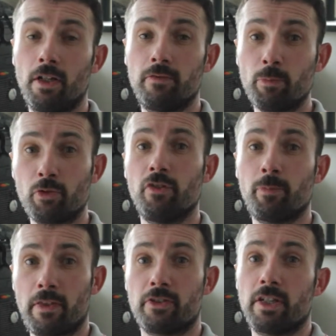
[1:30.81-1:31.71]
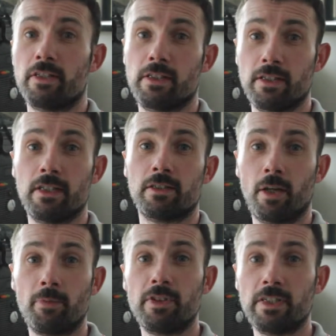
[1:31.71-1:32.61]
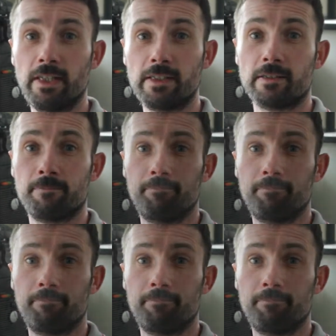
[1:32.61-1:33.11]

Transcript: of improving pathogenesis in this type of disease.